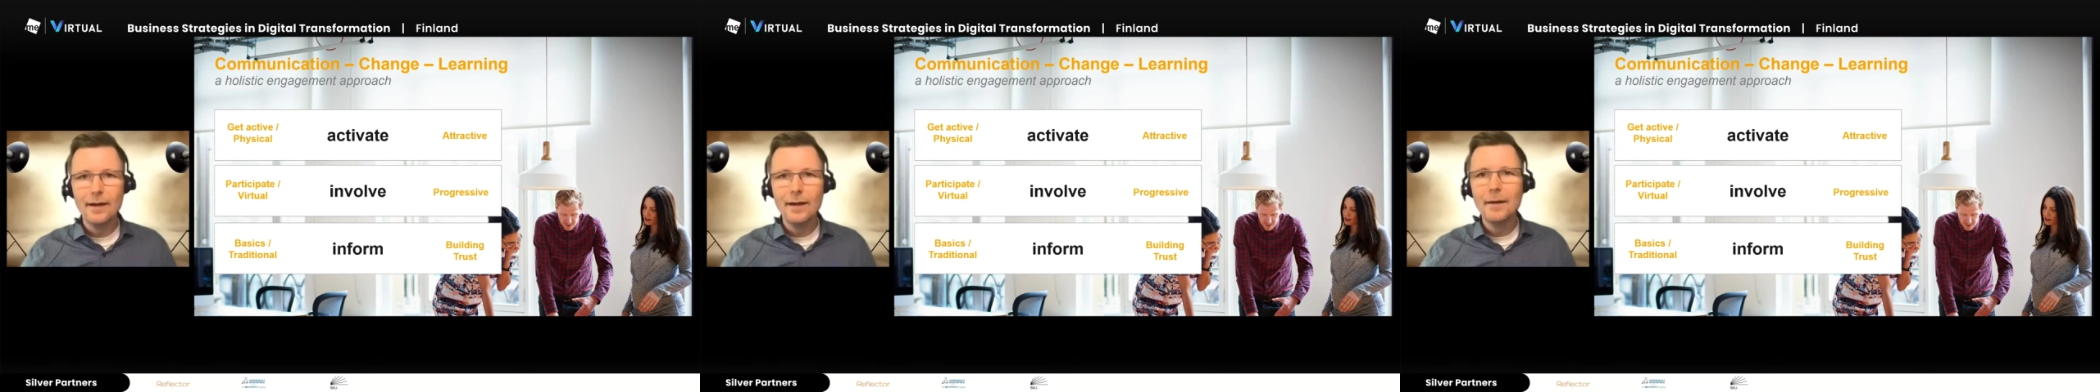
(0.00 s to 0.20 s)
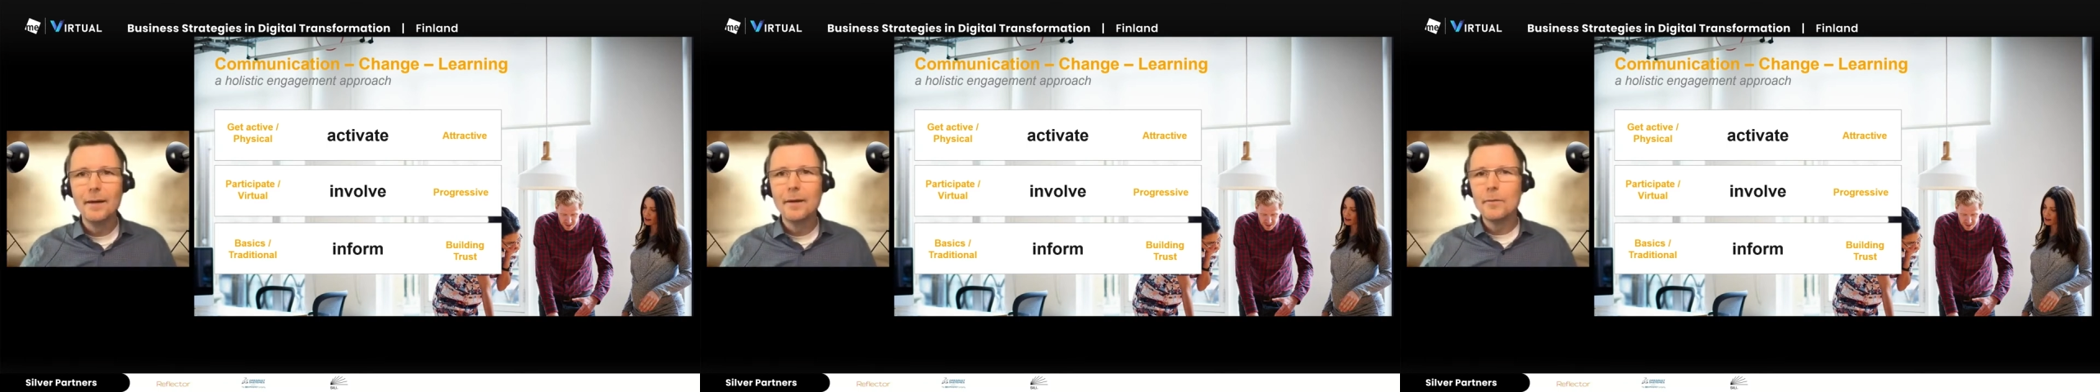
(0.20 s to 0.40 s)

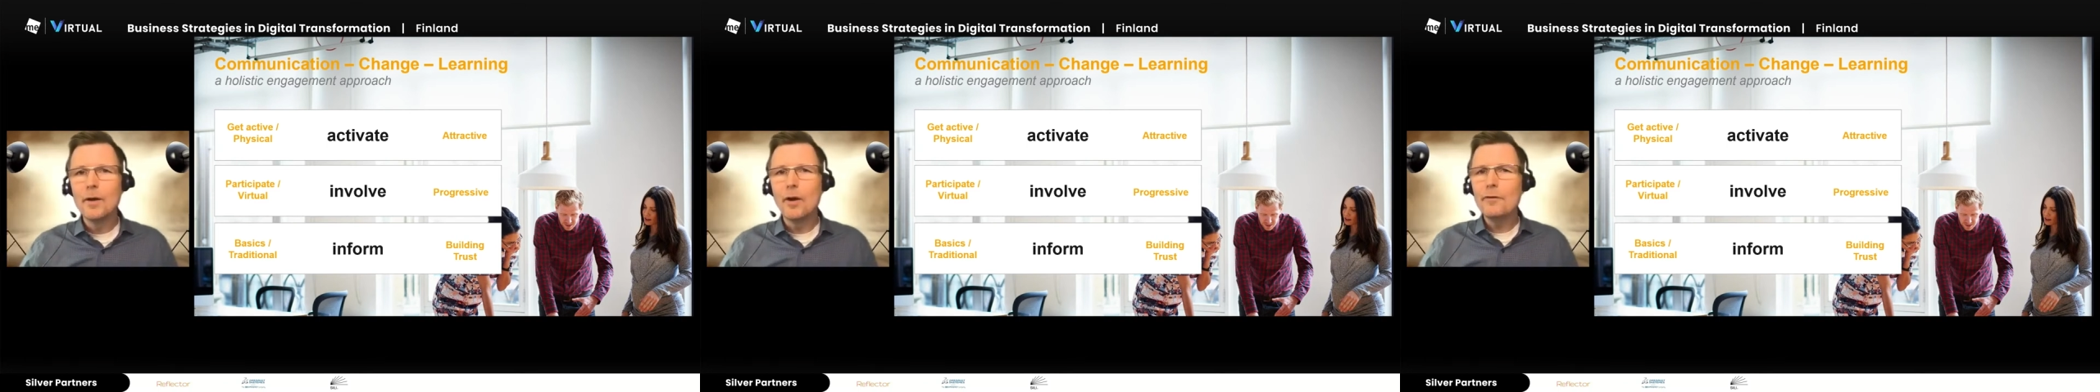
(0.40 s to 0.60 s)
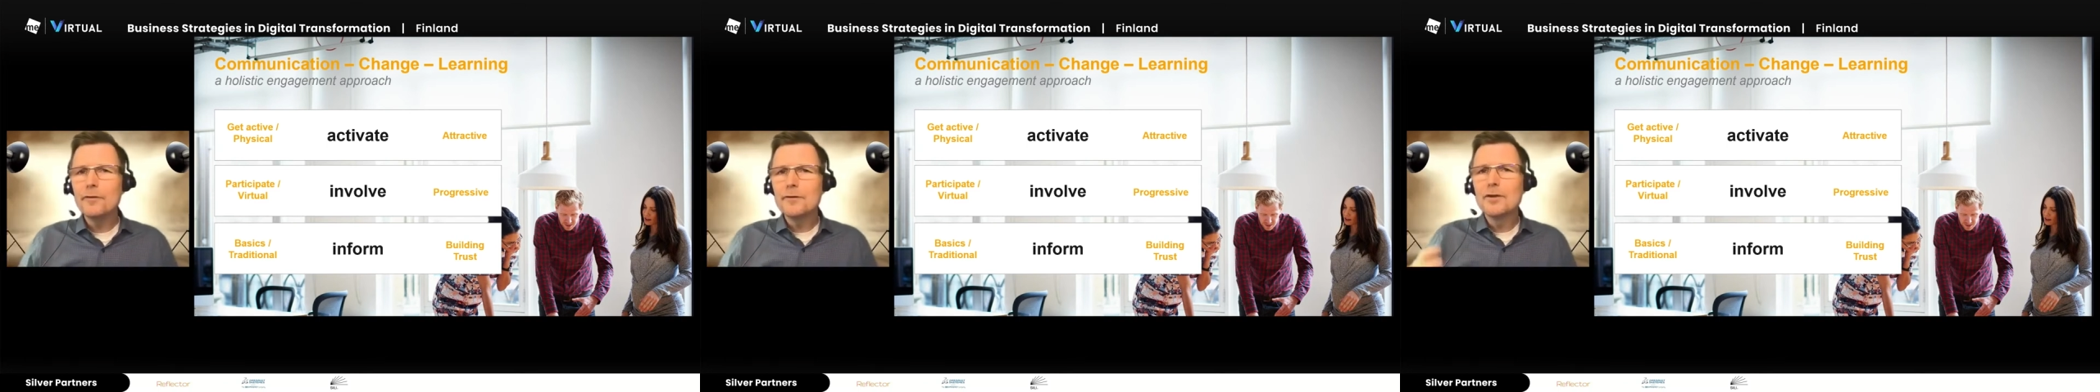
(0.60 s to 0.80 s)
We
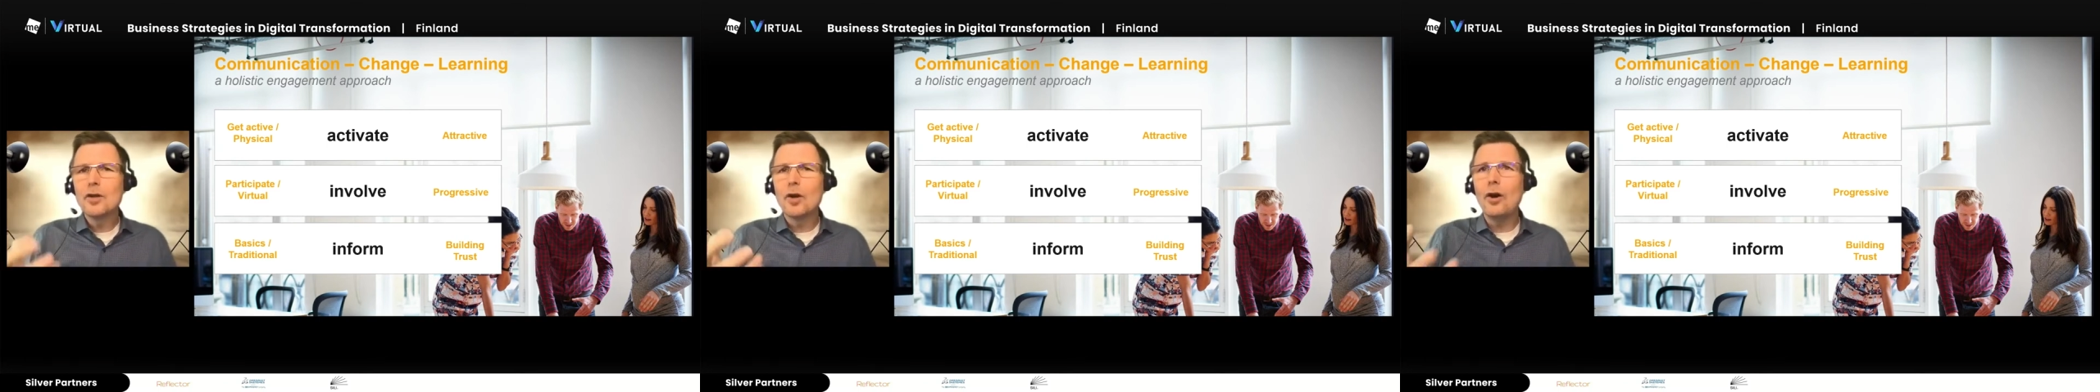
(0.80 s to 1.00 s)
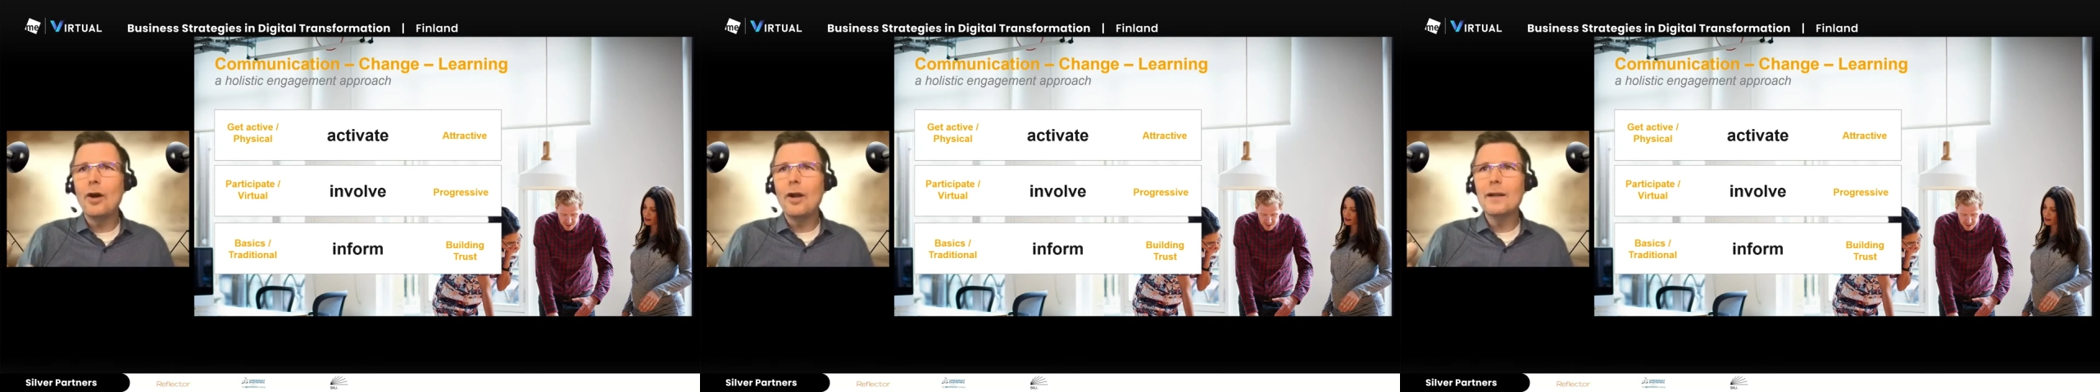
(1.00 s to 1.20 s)
often
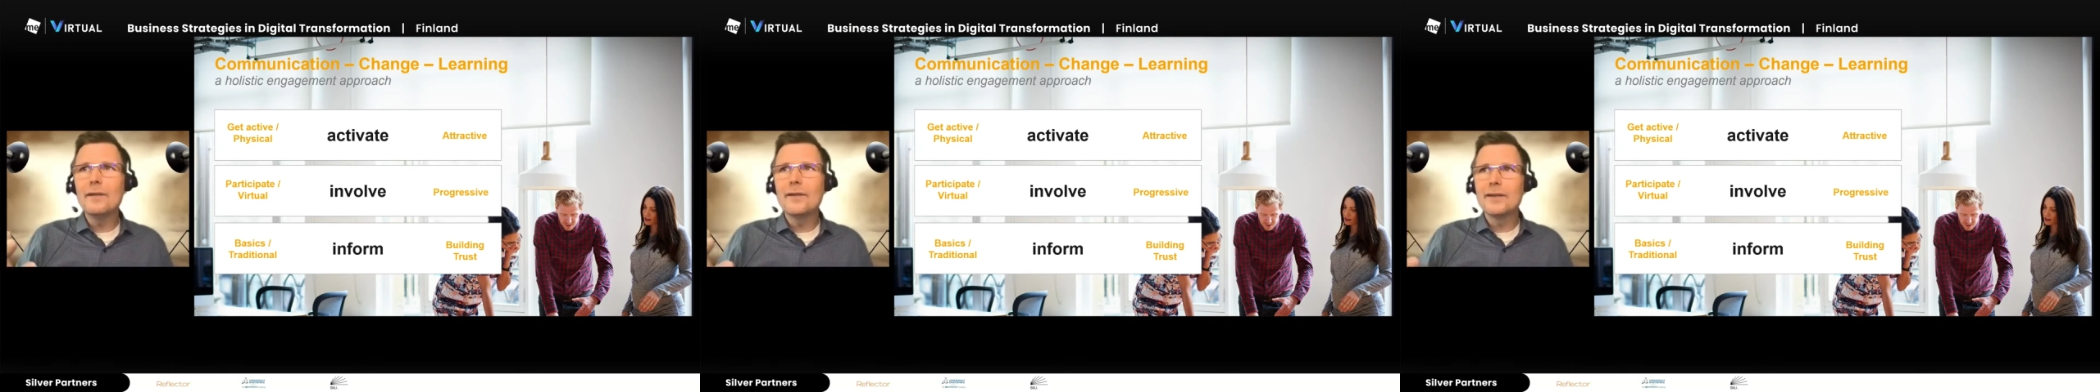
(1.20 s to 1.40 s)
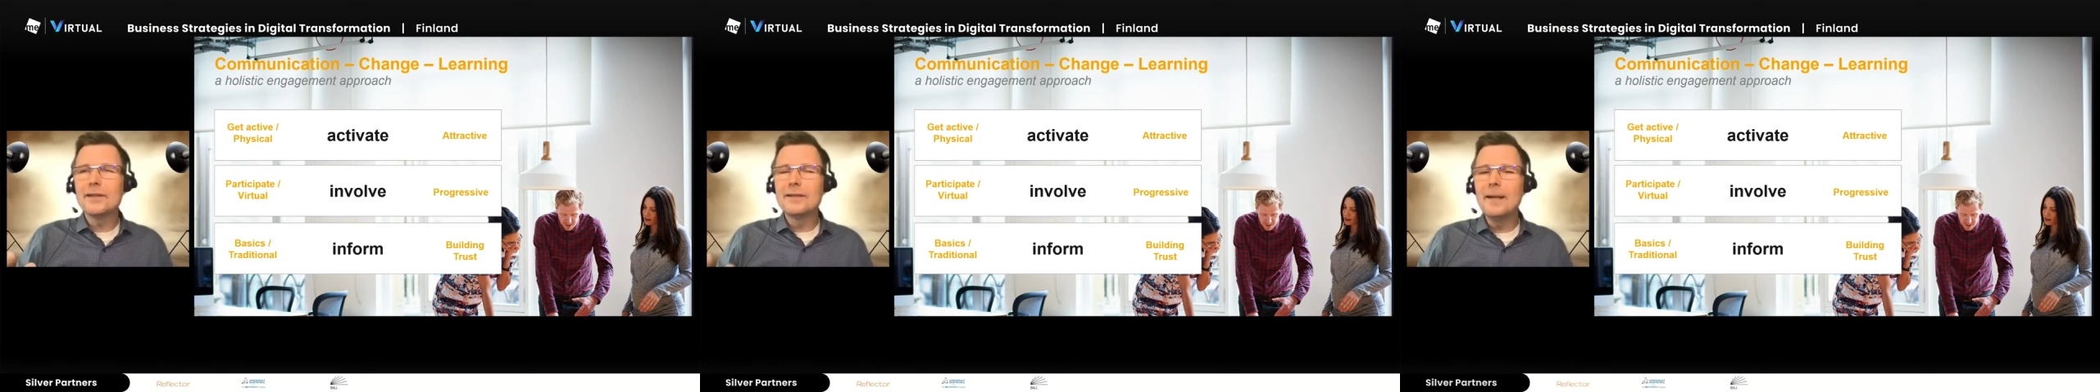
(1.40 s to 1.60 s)
call
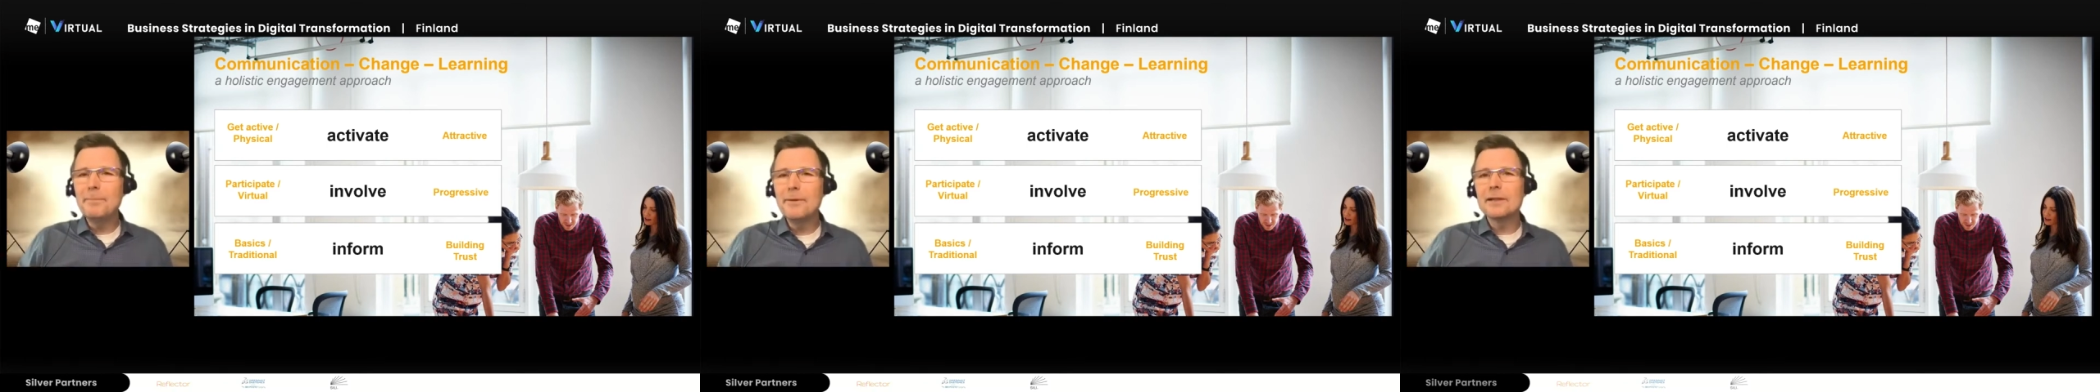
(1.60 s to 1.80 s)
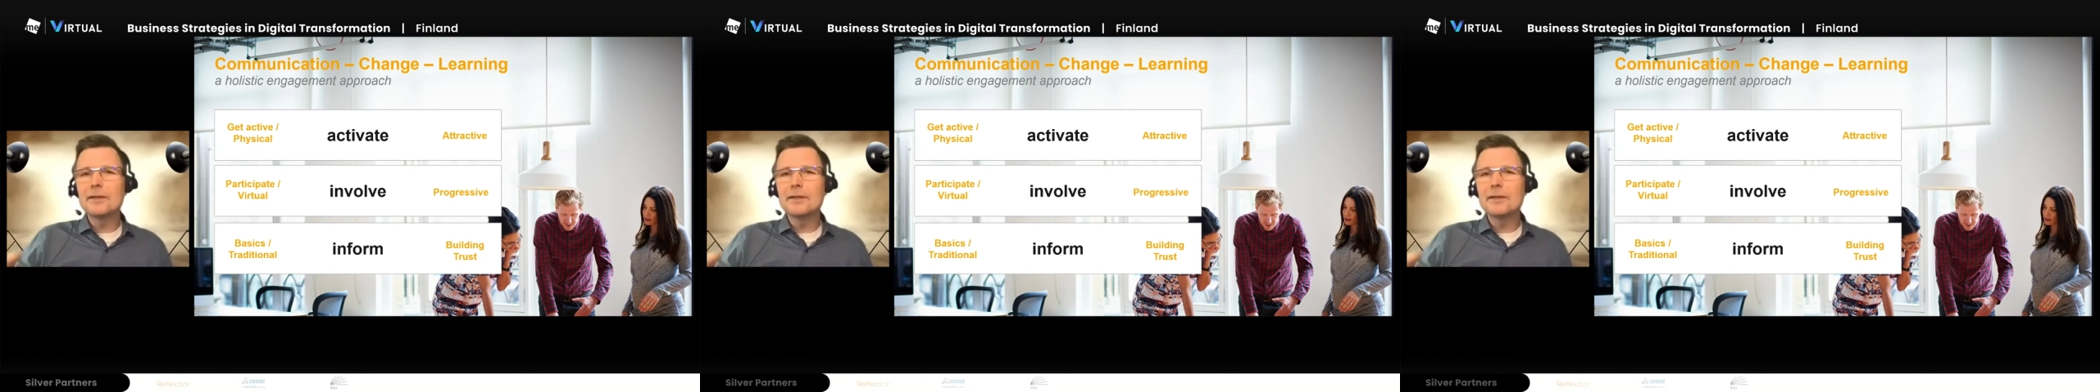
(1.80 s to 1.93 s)
the typical